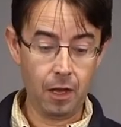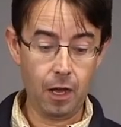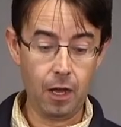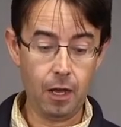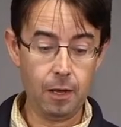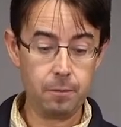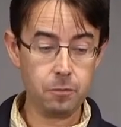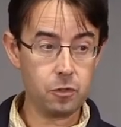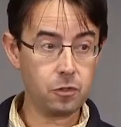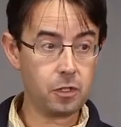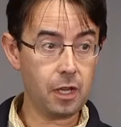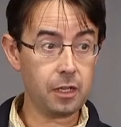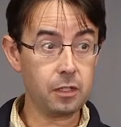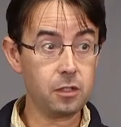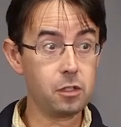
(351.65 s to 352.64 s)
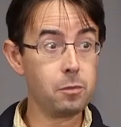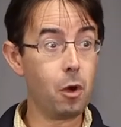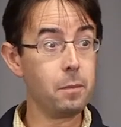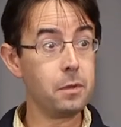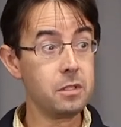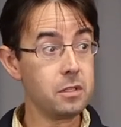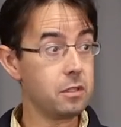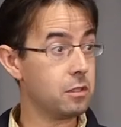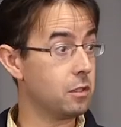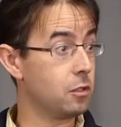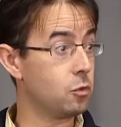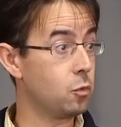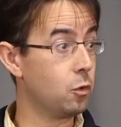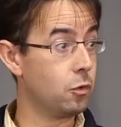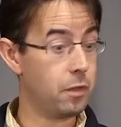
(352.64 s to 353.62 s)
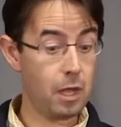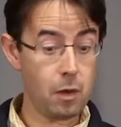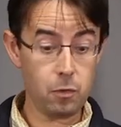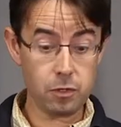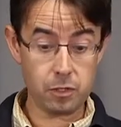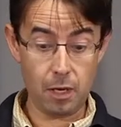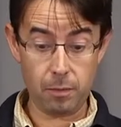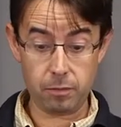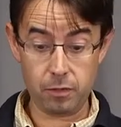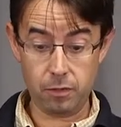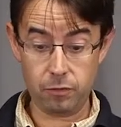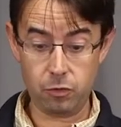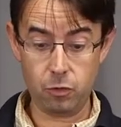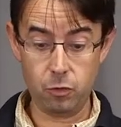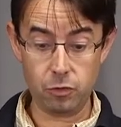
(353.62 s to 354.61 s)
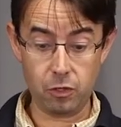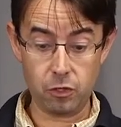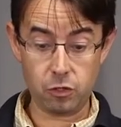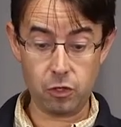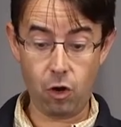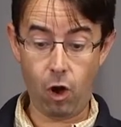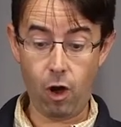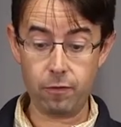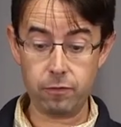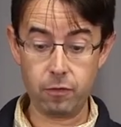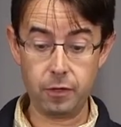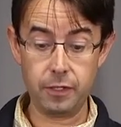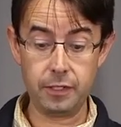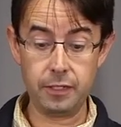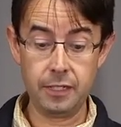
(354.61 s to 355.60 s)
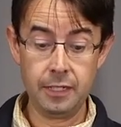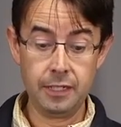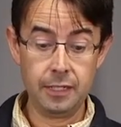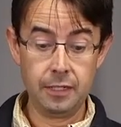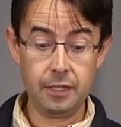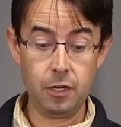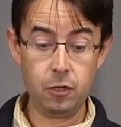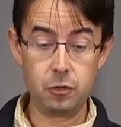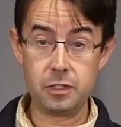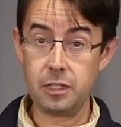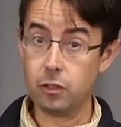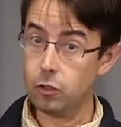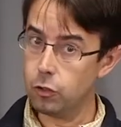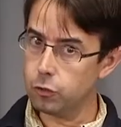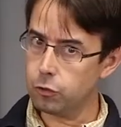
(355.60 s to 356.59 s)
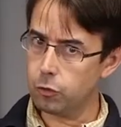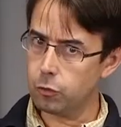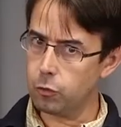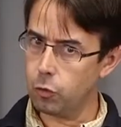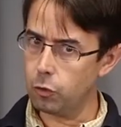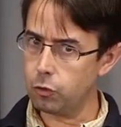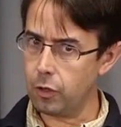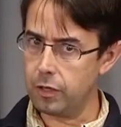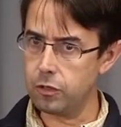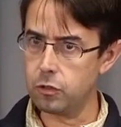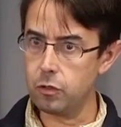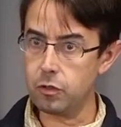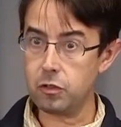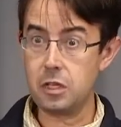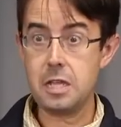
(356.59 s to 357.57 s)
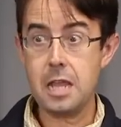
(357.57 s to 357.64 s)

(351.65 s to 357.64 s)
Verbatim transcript: Um, second, the small businesses. Were they receptive to essentially offering you know, deals or, or trying to do this?